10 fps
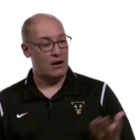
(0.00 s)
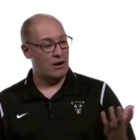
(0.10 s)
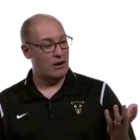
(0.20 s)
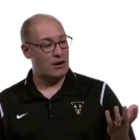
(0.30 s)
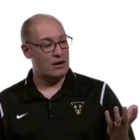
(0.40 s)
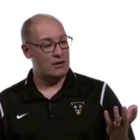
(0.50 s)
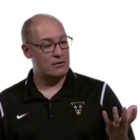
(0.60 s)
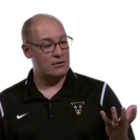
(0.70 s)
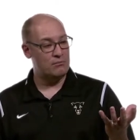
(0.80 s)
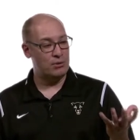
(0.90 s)
our
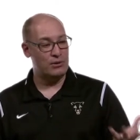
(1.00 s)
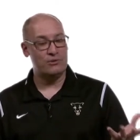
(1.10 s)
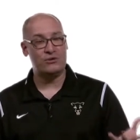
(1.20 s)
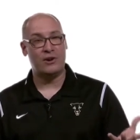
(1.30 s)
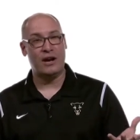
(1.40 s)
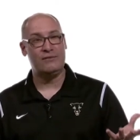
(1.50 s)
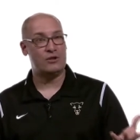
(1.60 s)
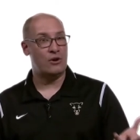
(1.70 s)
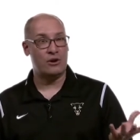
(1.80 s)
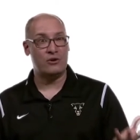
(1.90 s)
blue drives
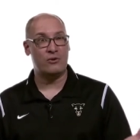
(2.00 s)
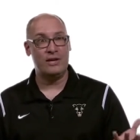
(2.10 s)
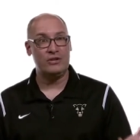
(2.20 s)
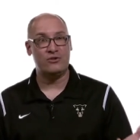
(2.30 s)
or our green